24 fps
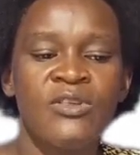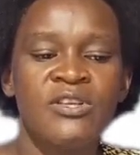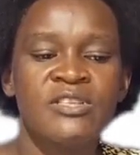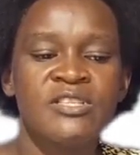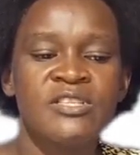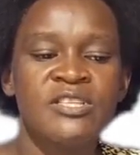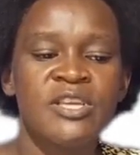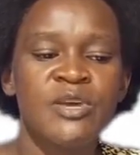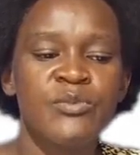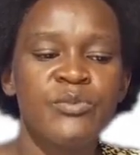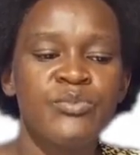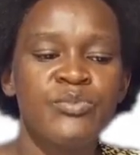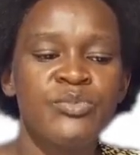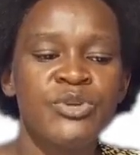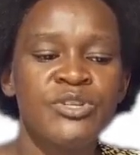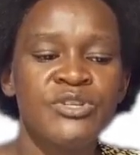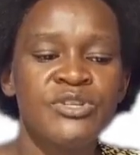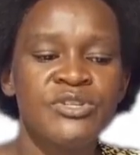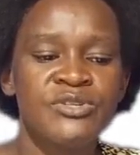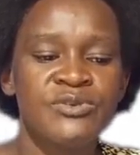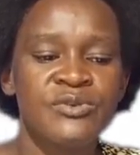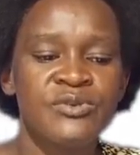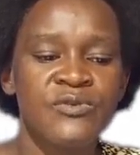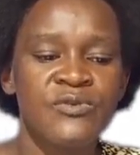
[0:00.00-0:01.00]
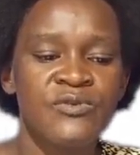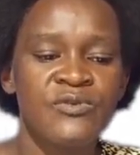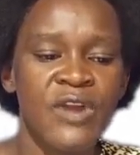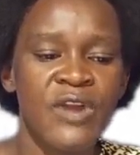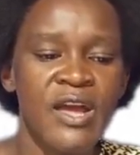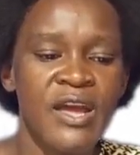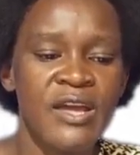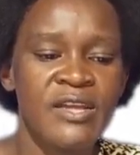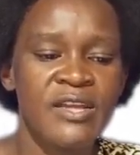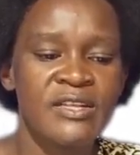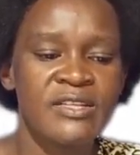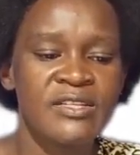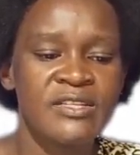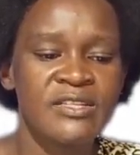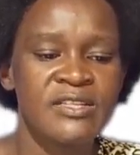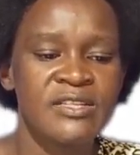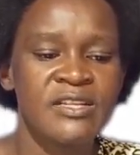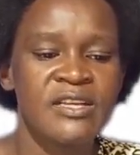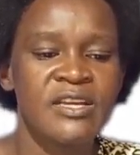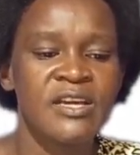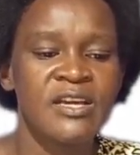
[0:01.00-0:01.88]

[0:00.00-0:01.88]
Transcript: the same piece of land,